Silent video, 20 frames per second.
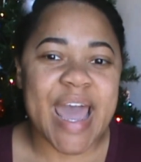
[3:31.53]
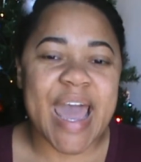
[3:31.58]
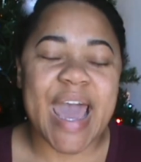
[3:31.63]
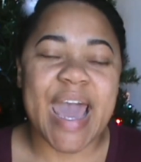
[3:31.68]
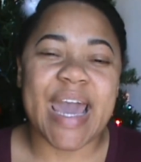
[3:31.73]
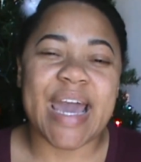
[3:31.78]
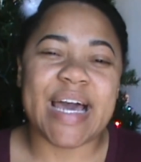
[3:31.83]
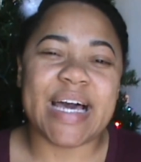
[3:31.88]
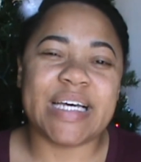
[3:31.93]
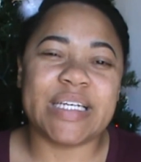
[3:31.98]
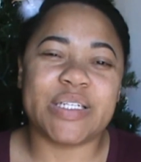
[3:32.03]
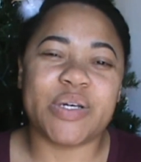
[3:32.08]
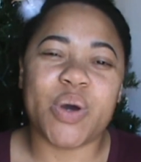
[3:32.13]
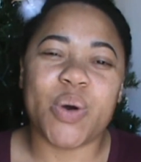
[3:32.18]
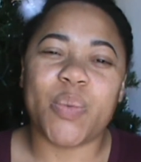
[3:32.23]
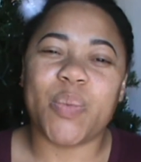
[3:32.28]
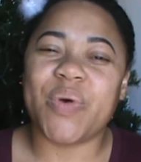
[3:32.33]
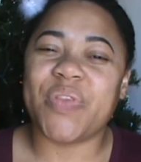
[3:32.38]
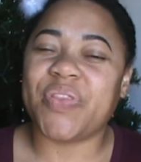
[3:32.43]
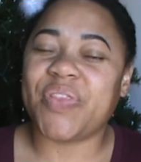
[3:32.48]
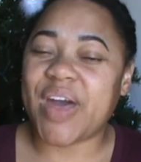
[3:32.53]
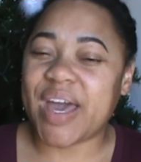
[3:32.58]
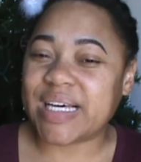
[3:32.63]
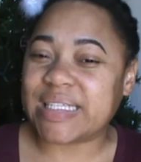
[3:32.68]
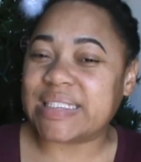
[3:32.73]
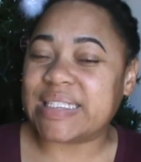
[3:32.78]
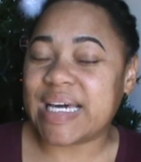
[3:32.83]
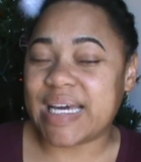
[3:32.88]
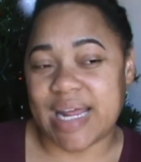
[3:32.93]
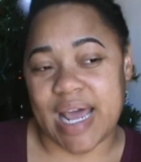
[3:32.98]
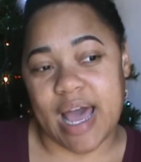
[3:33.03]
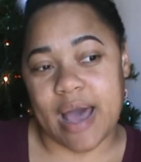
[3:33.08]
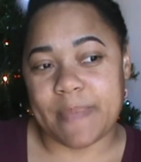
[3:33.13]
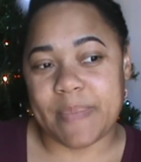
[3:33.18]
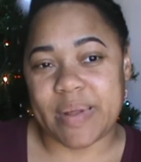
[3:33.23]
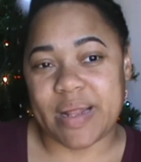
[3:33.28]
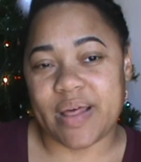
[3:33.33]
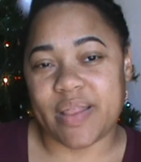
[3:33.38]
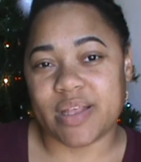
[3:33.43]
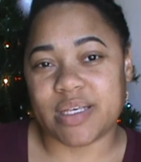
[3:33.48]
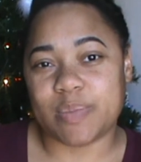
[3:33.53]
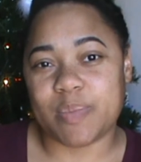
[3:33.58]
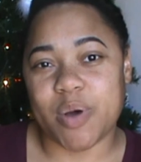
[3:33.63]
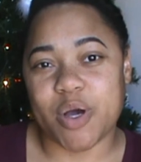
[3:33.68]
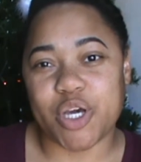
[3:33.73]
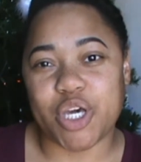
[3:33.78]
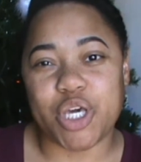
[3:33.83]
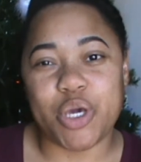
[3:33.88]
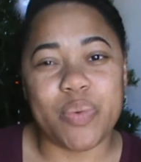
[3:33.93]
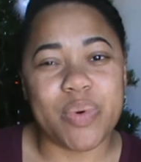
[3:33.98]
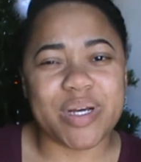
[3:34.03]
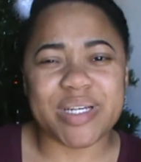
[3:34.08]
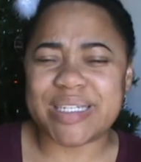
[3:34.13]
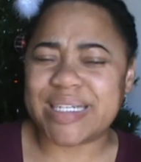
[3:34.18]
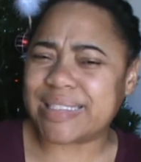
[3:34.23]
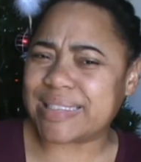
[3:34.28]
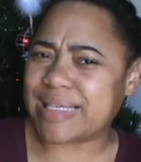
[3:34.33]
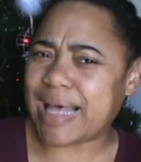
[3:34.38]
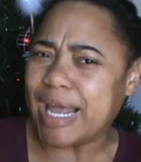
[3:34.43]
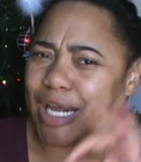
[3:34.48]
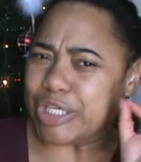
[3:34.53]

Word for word: And when things did happen in this book, you were just like